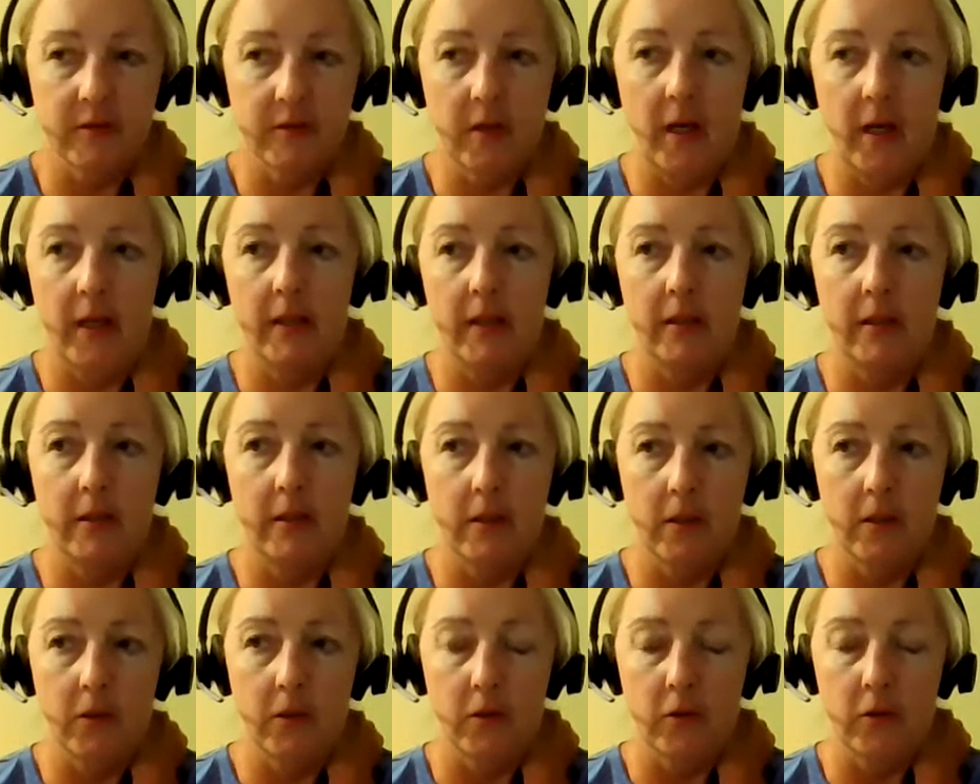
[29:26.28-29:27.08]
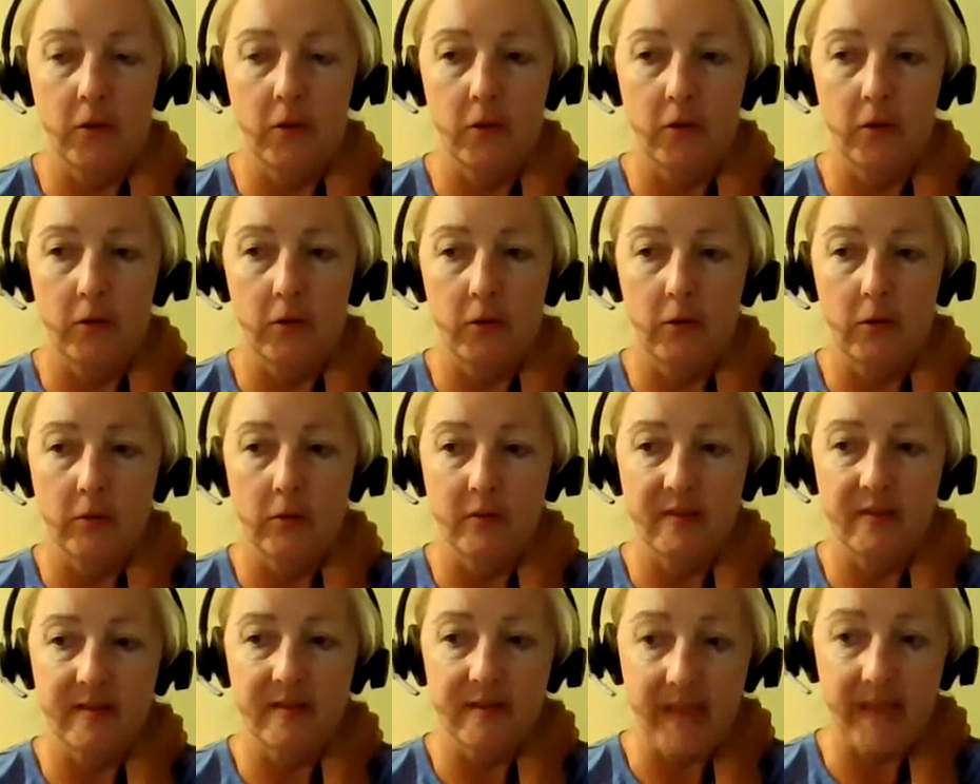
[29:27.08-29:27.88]
gotten her
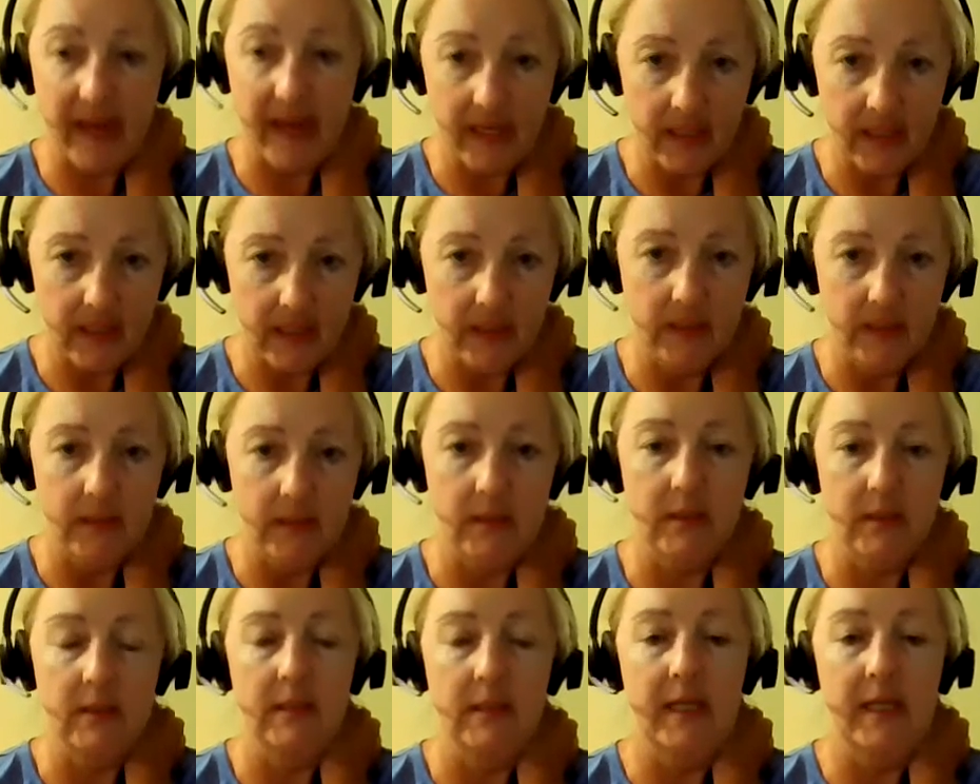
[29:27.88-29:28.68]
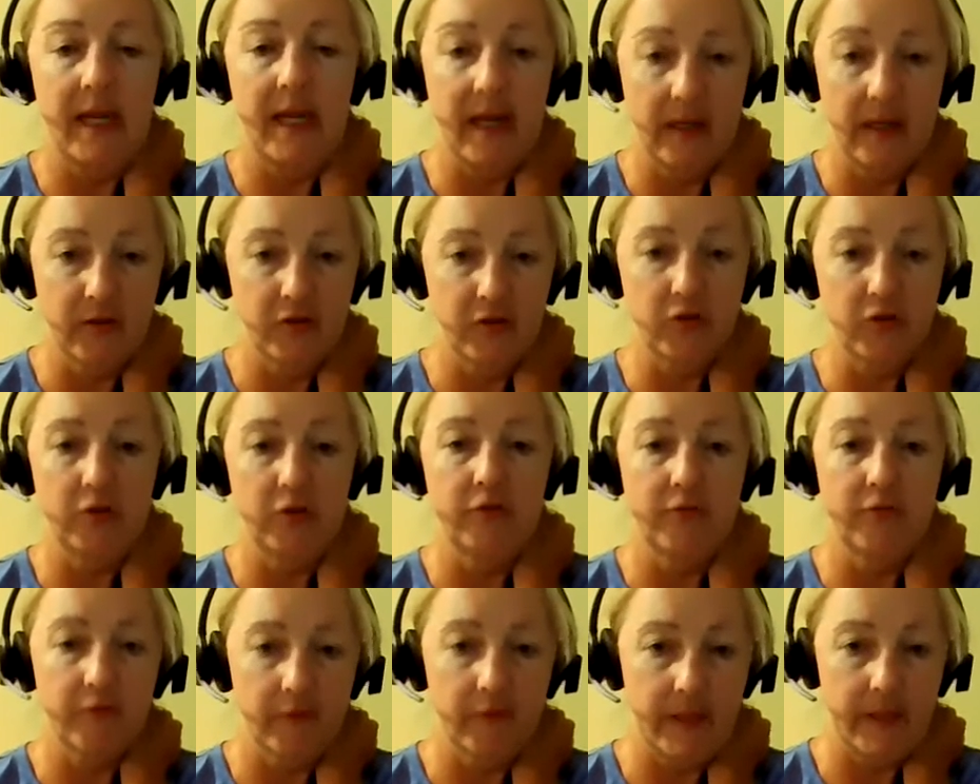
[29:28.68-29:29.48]
second
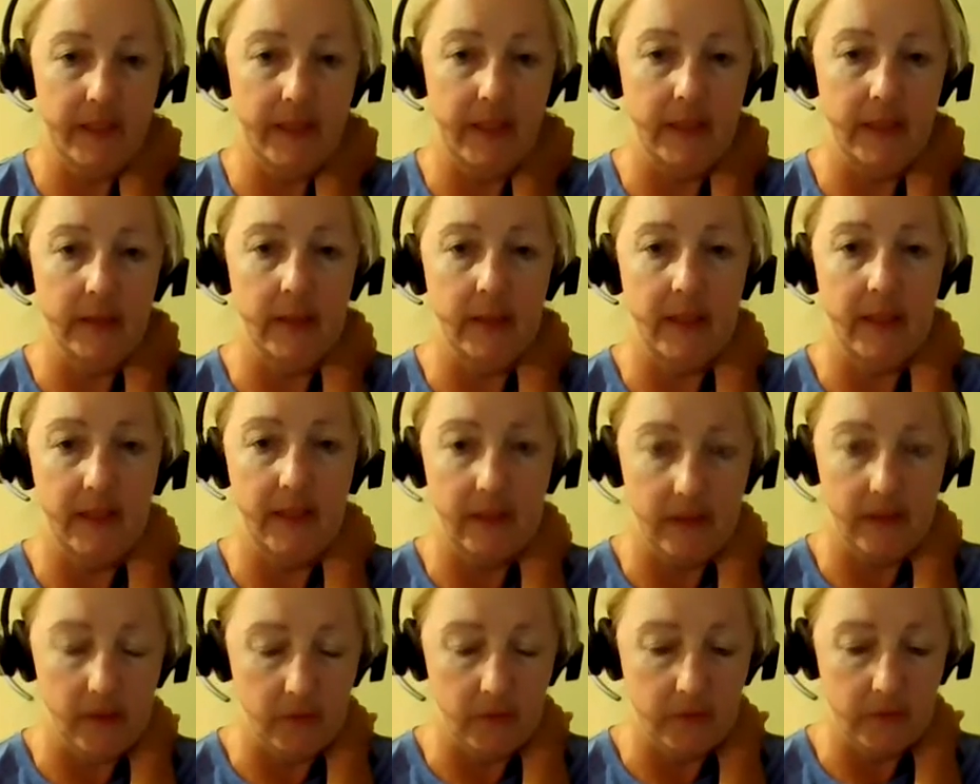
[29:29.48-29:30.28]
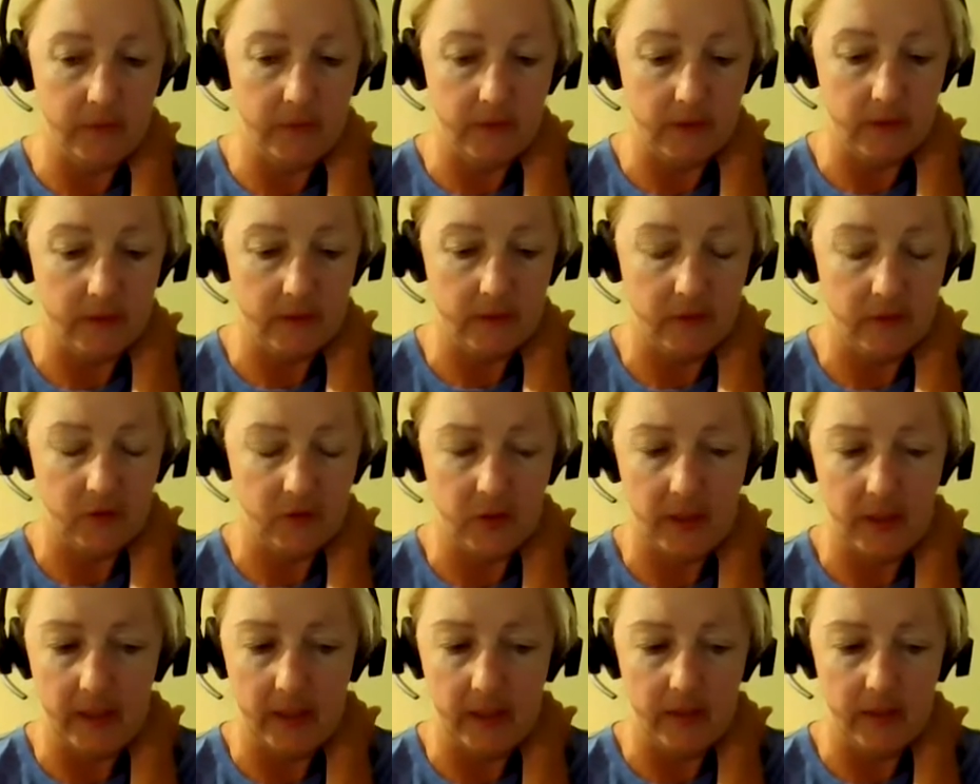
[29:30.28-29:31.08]
cancer-free diagnosis.
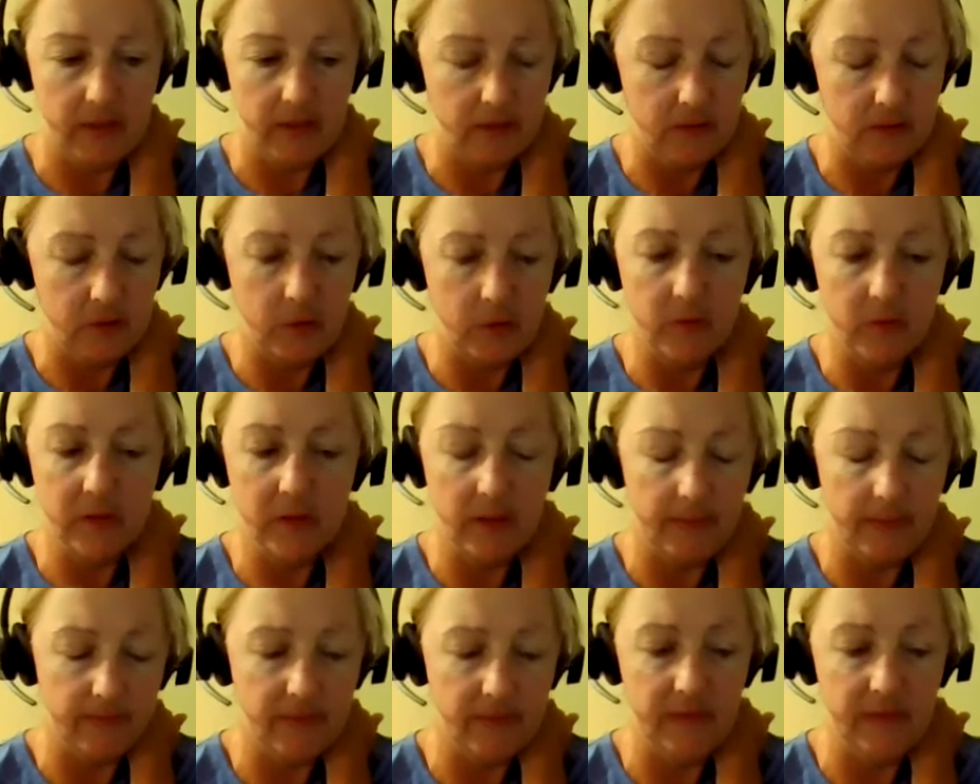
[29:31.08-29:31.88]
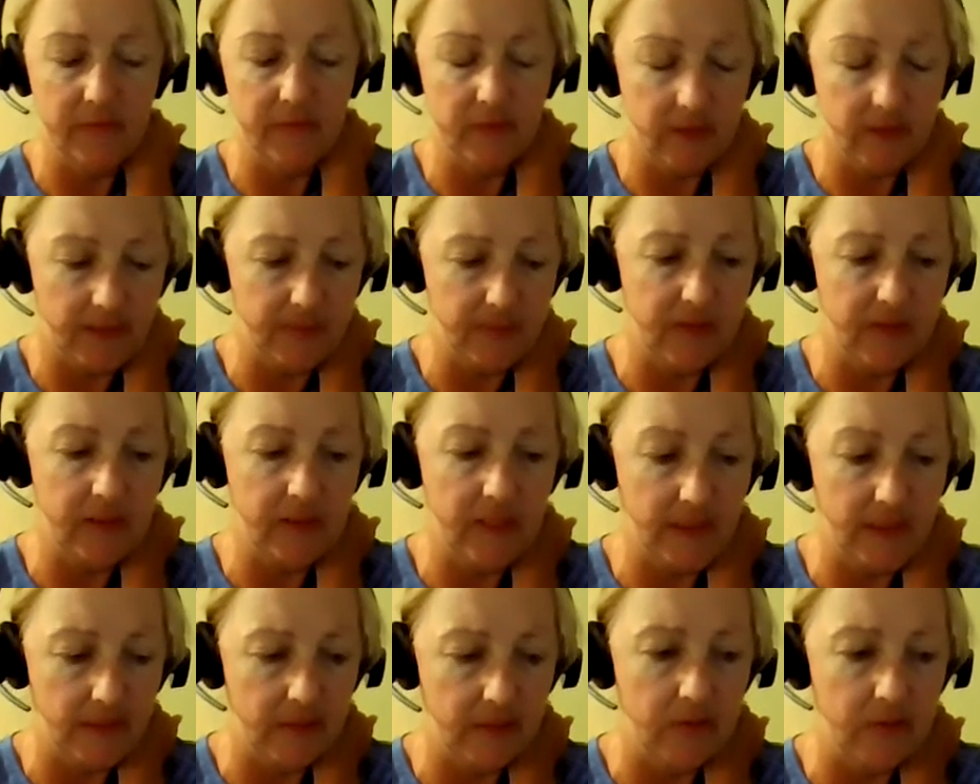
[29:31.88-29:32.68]
She had two different types of
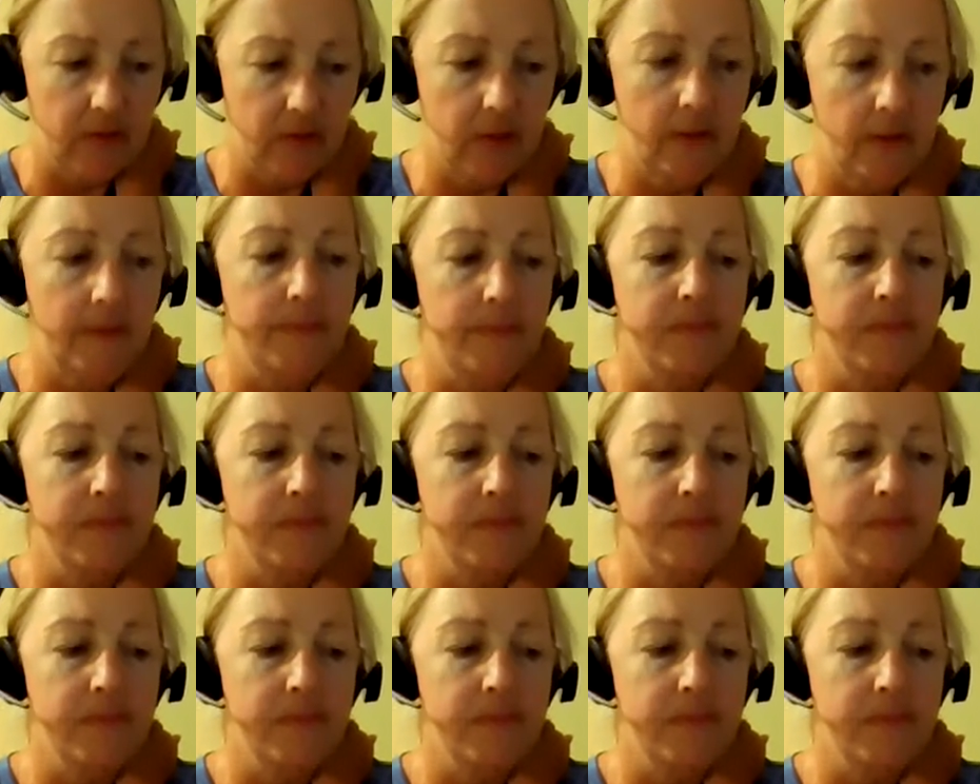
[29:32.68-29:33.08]
cancer.